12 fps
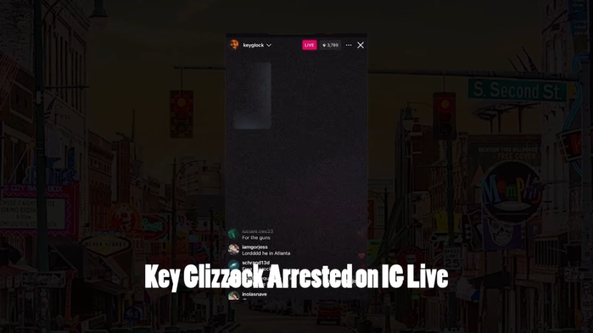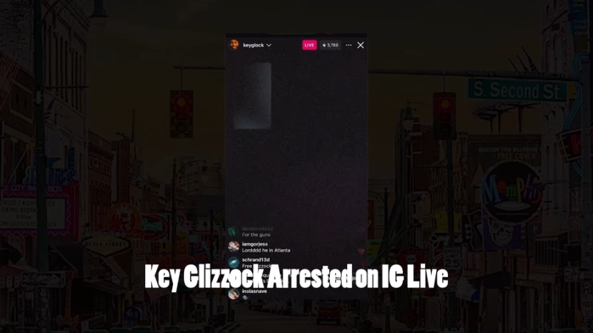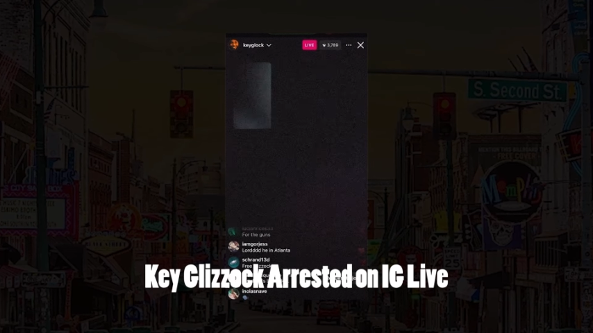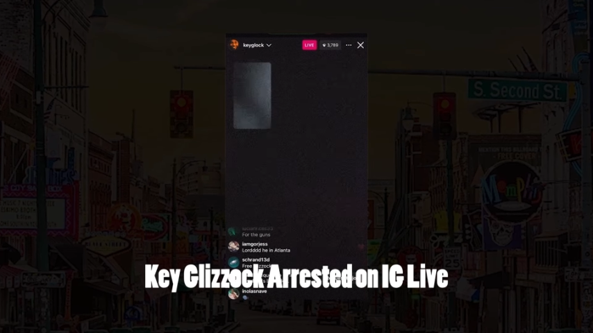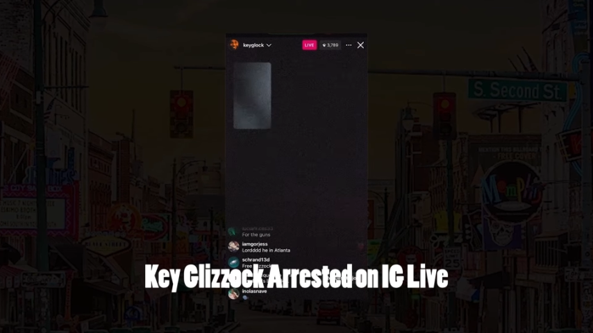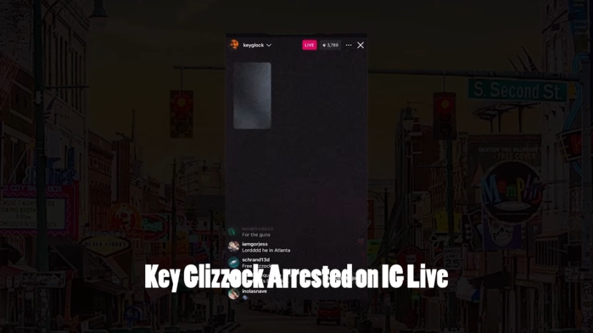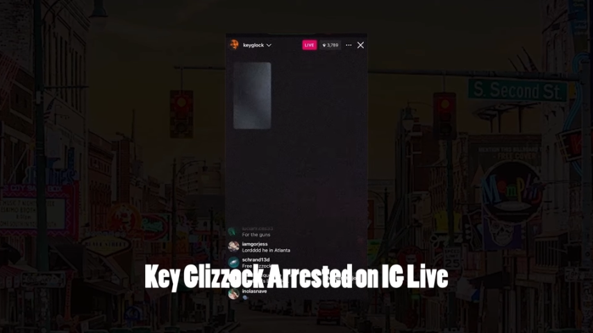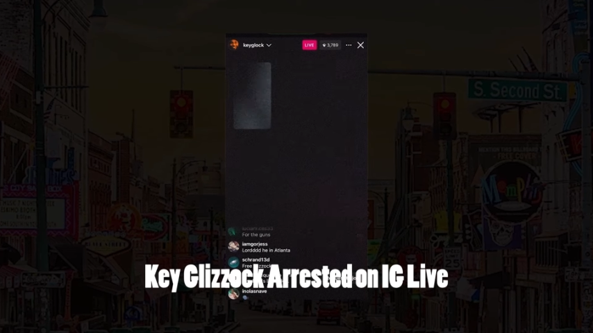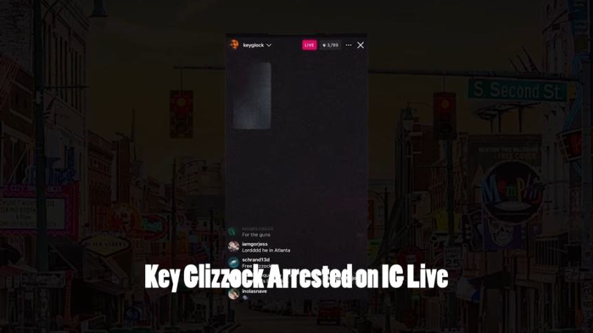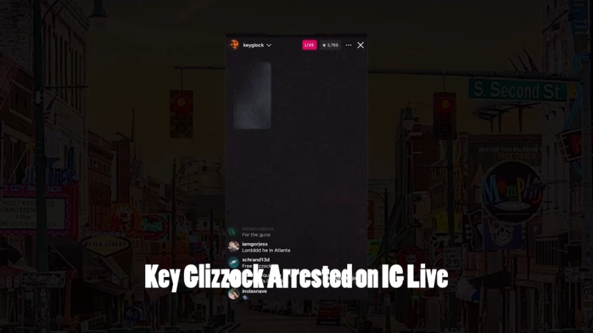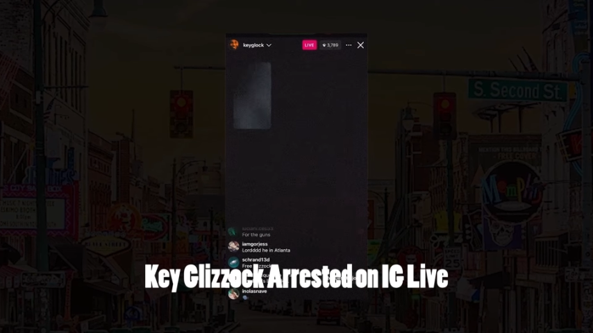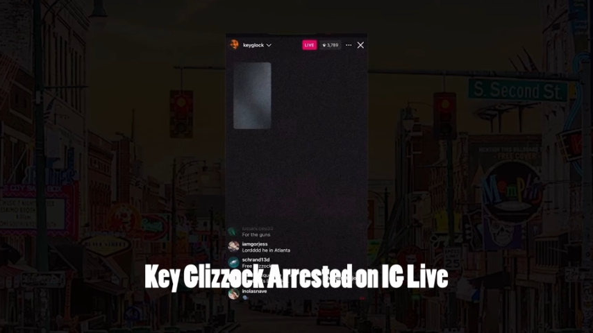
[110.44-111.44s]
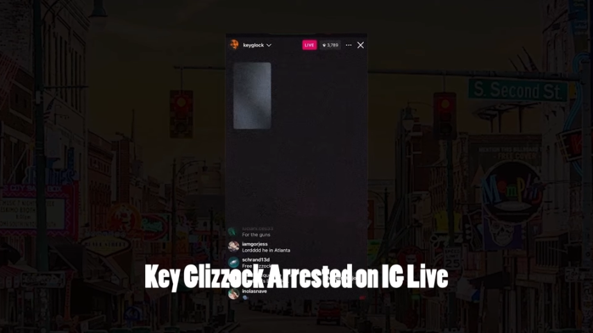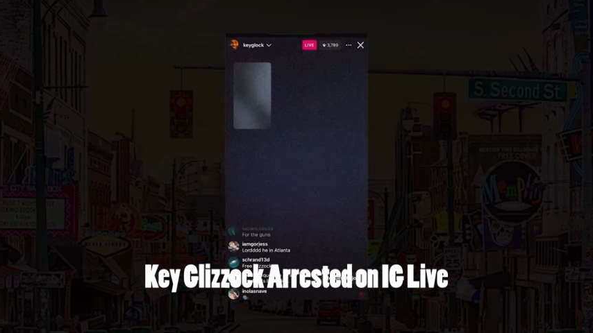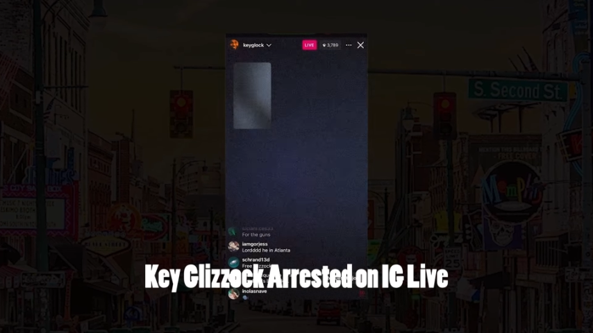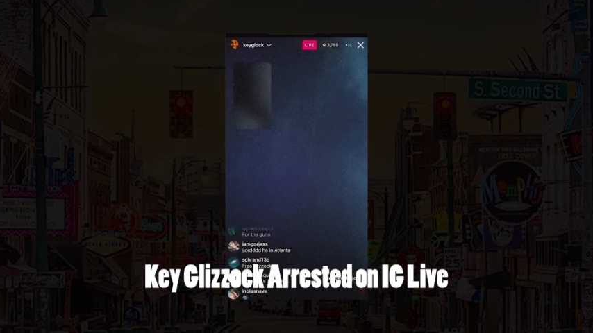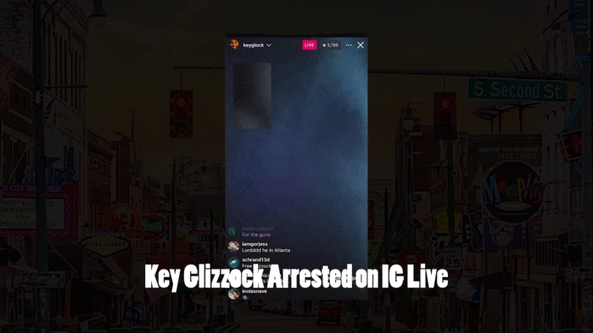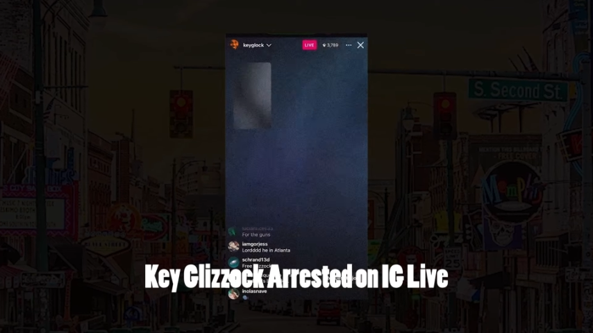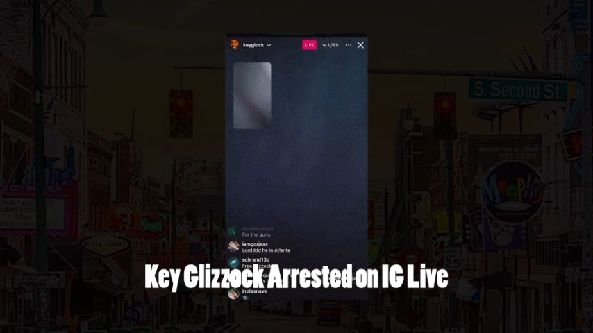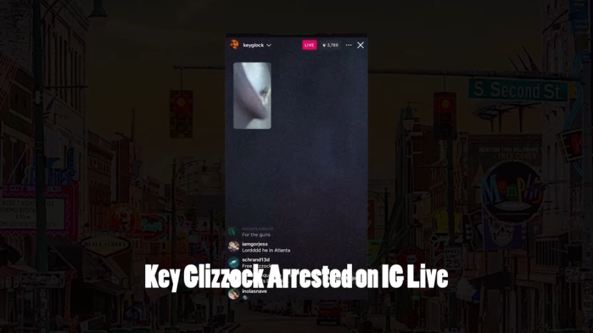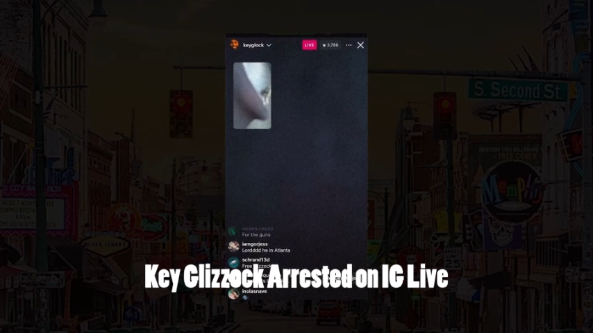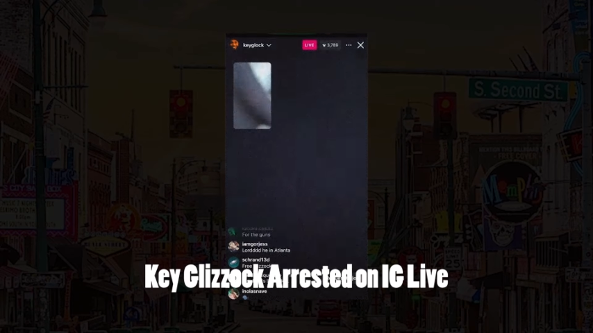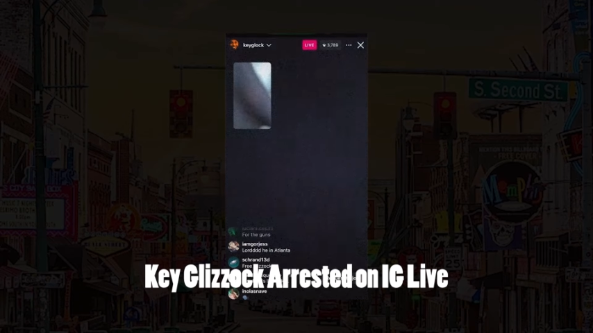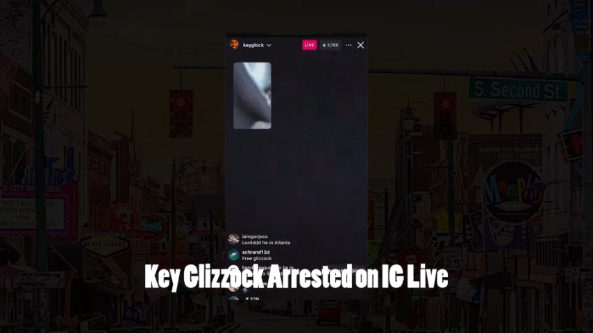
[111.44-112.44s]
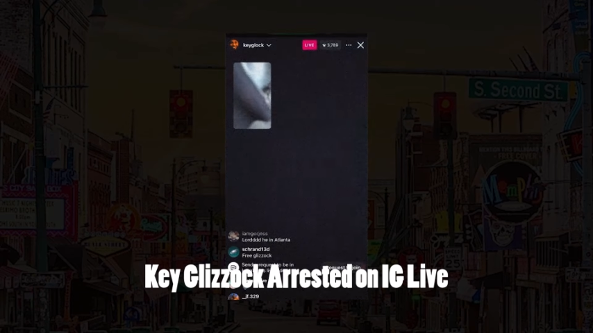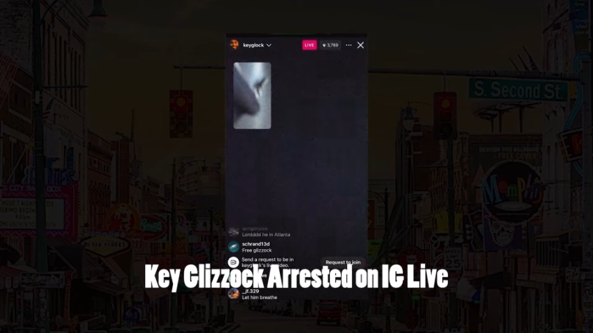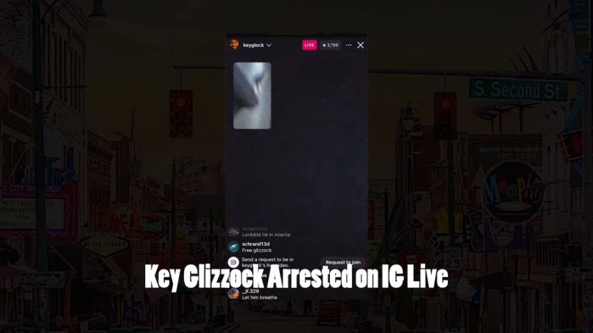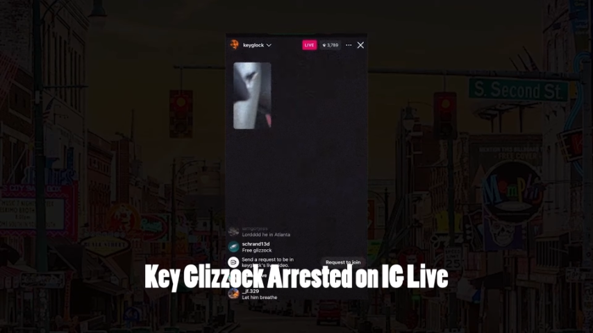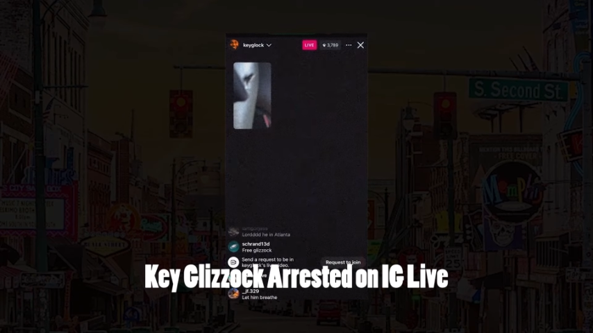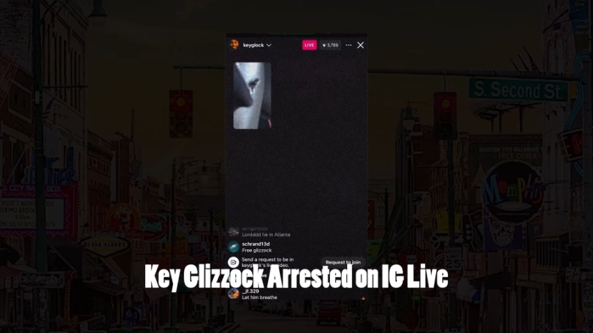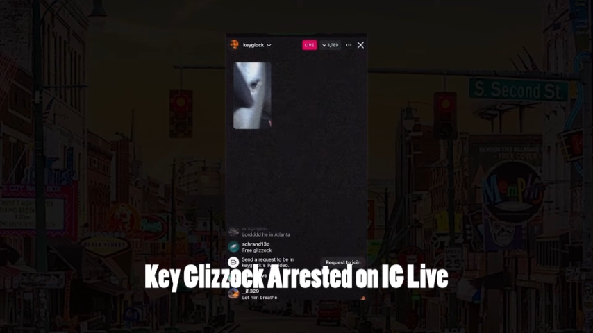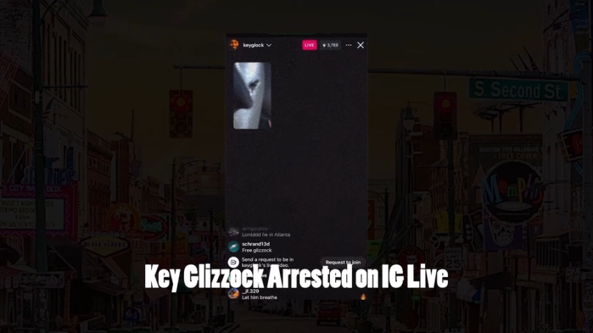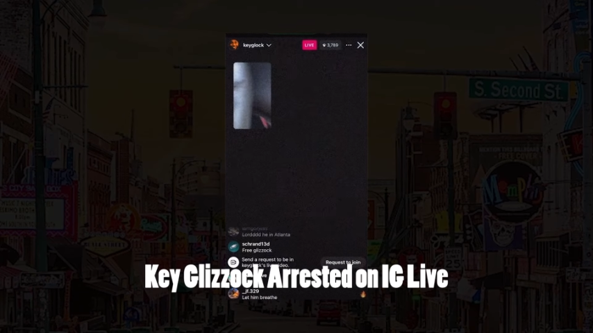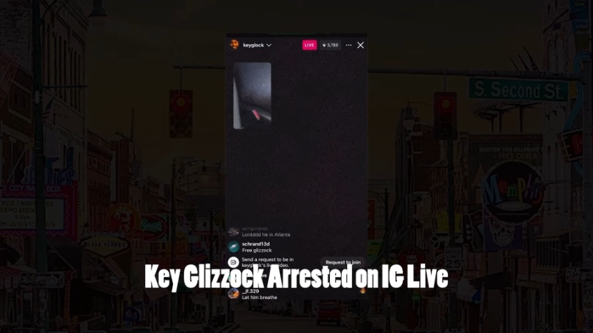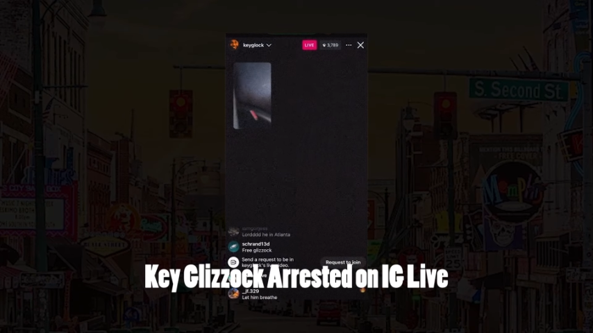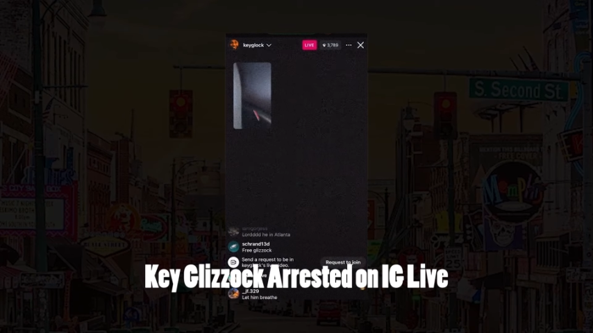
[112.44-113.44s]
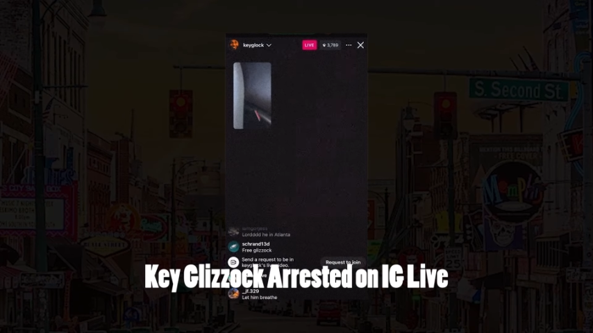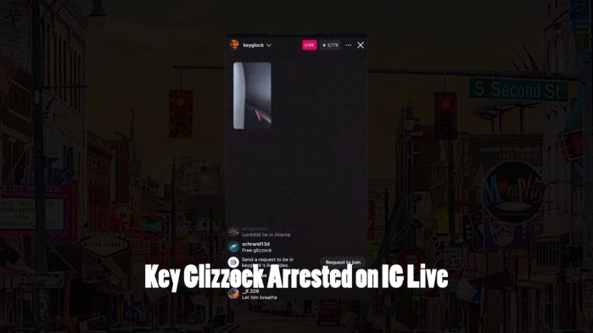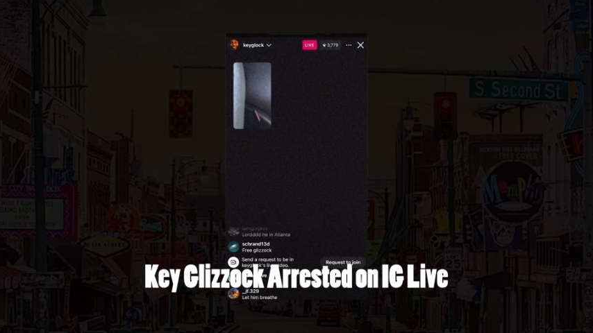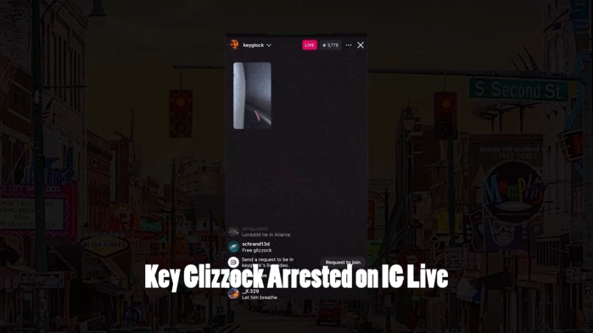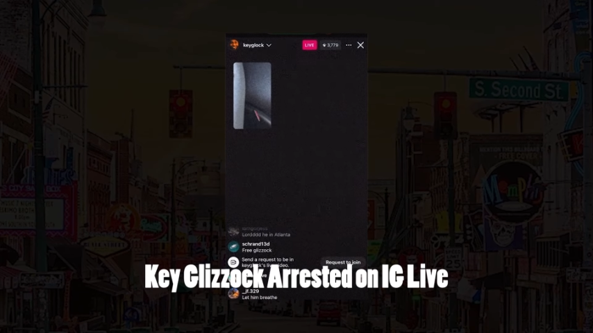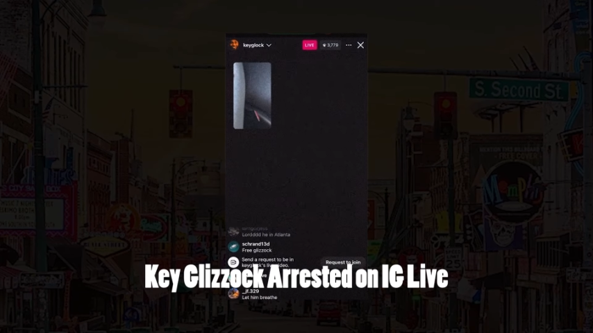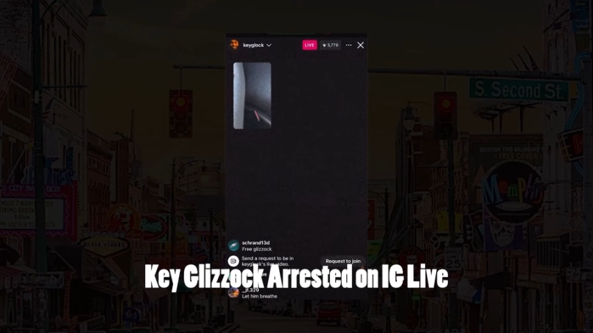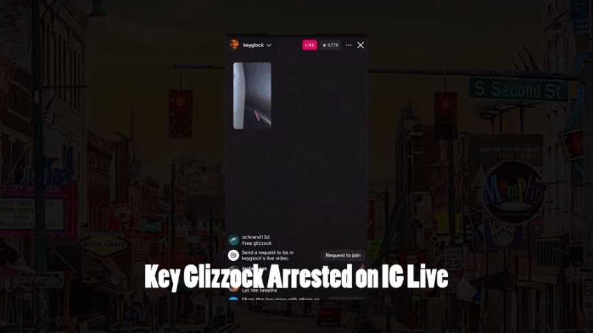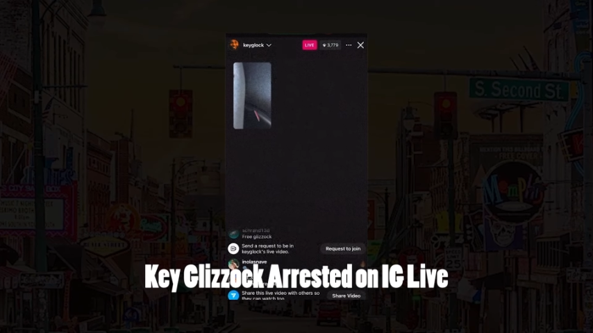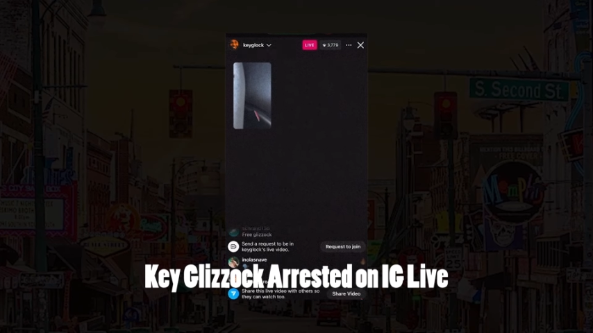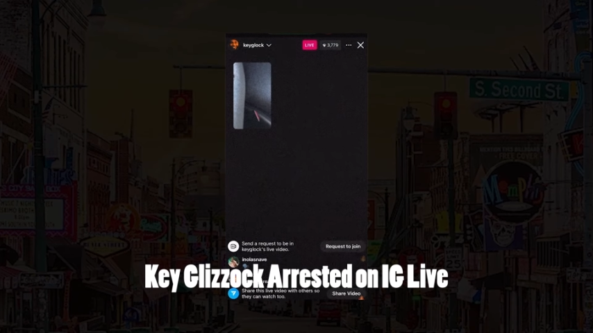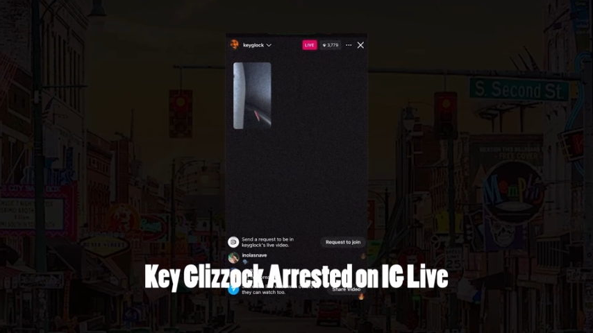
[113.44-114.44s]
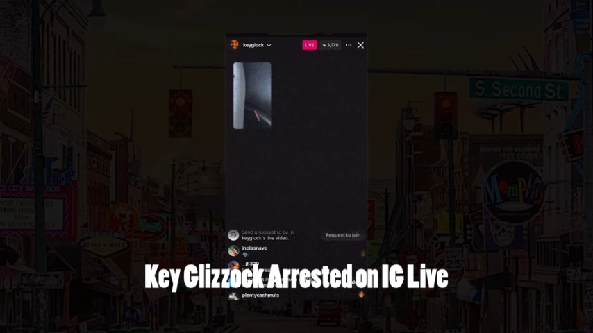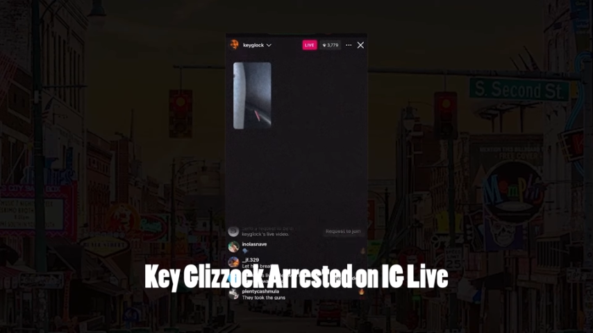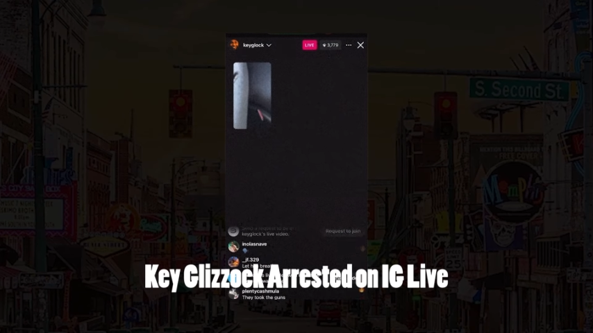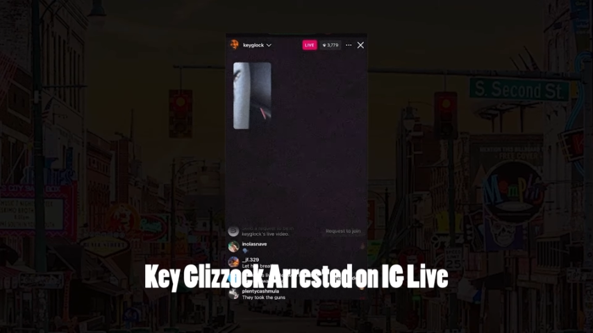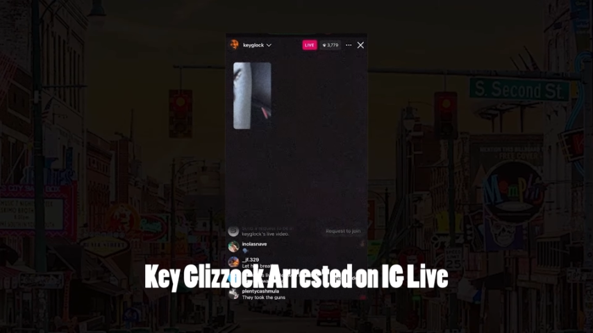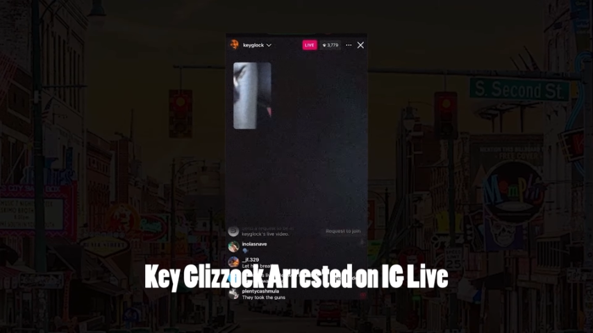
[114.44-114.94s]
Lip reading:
[unreadable: no face in view]